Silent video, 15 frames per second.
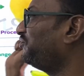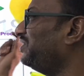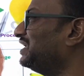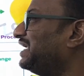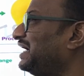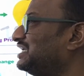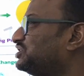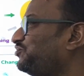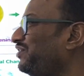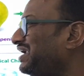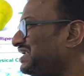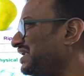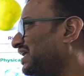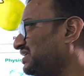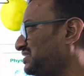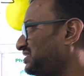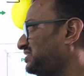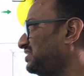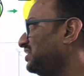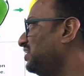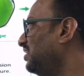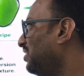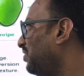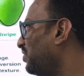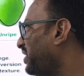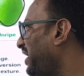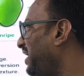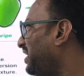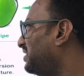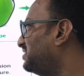will get sweetness.
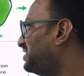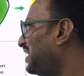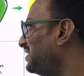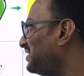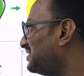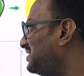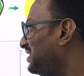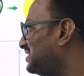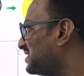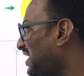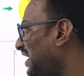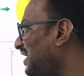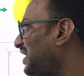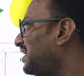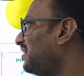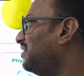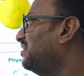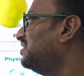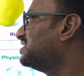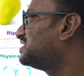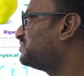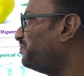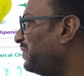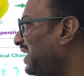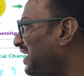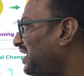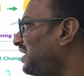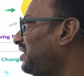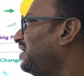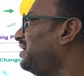Okay, changes its color,
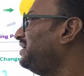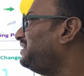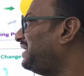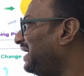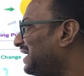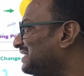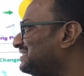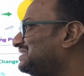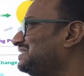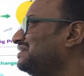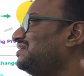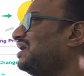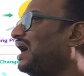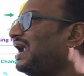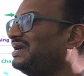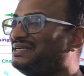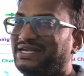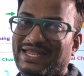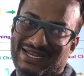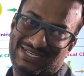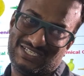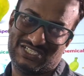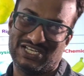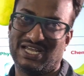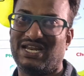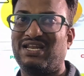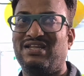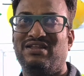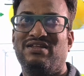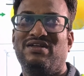smell, taste and texture.
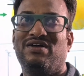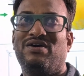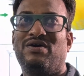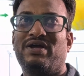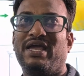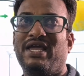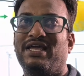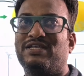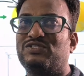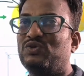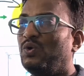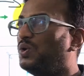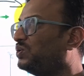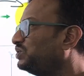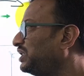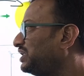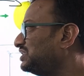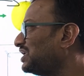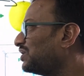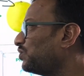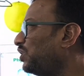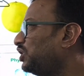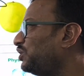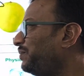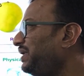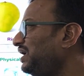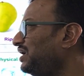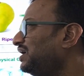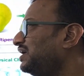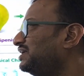Okay, so these are going to
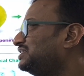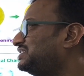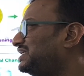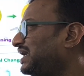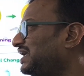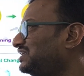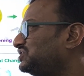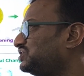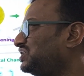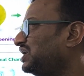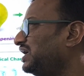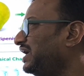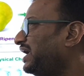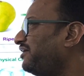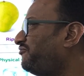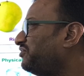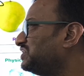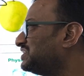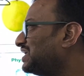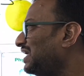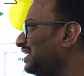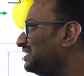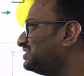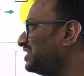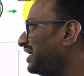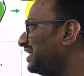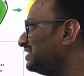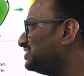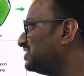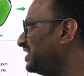be changed. A physical
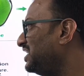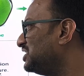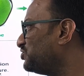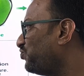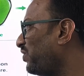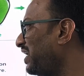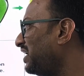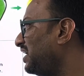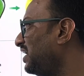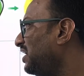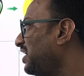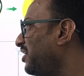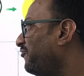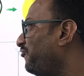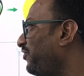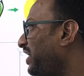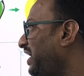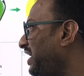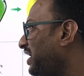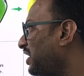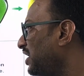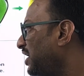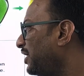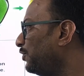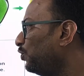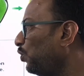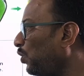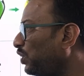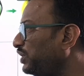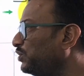change is one where
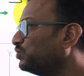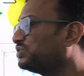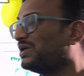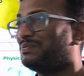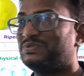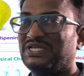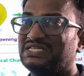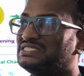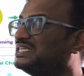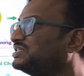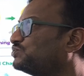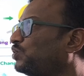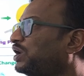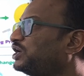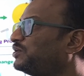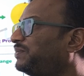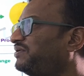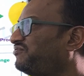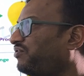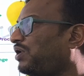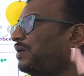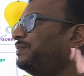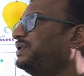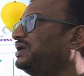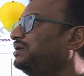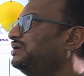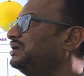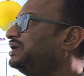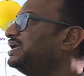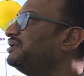no new substance is going to be formed.
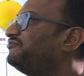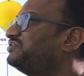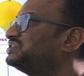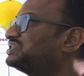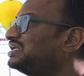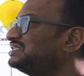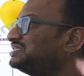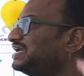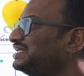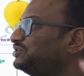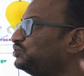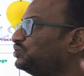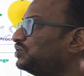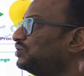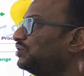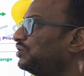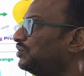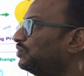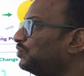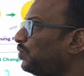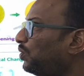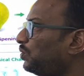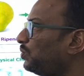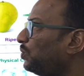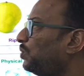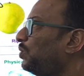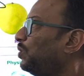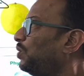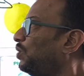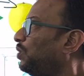In physical change,
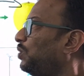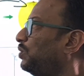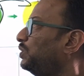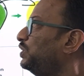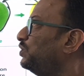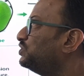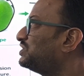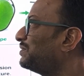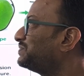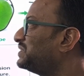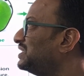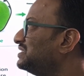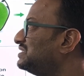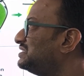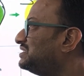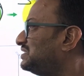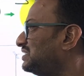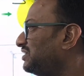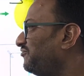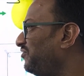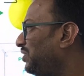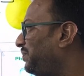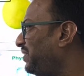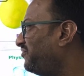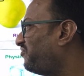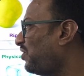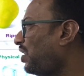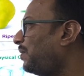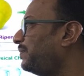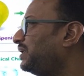no new substance will be
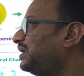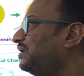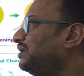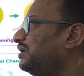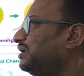formed